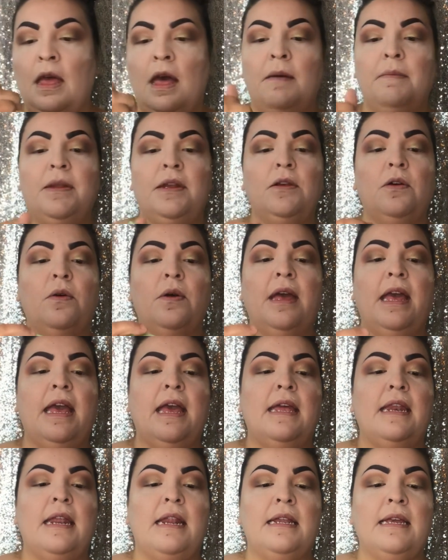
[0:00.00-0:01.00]
I'm gonna go
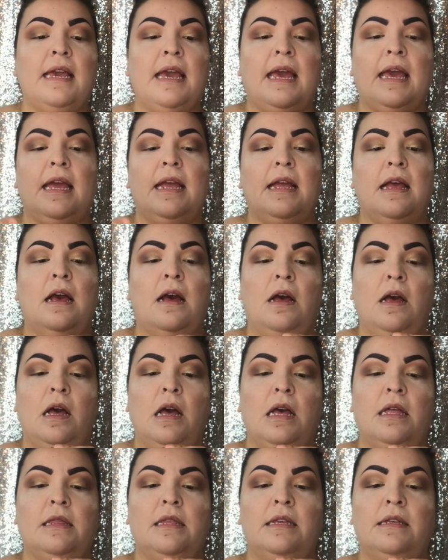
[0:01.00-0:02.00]
ahead and get
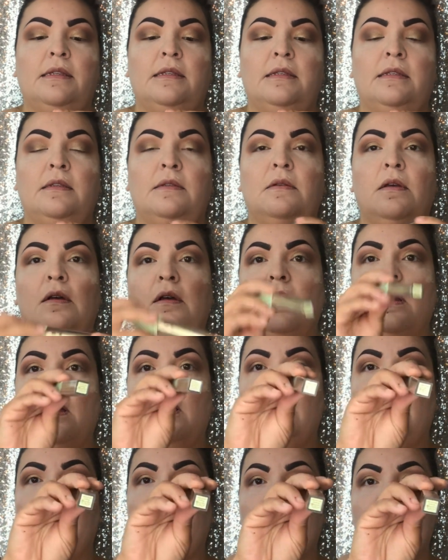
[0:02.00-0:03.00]
this
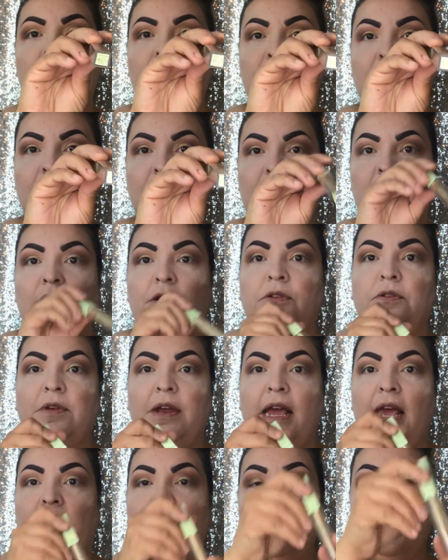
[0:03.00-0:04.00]
color in
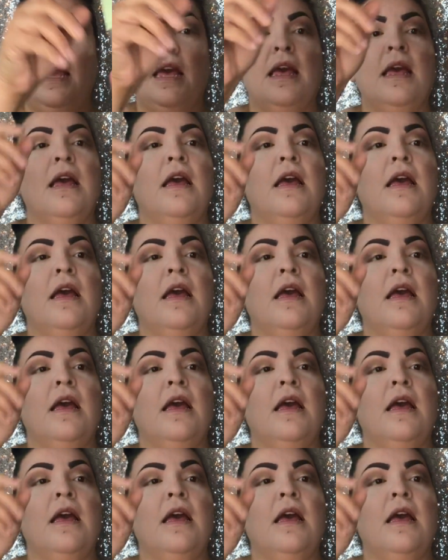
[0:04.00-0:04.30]
Sunray.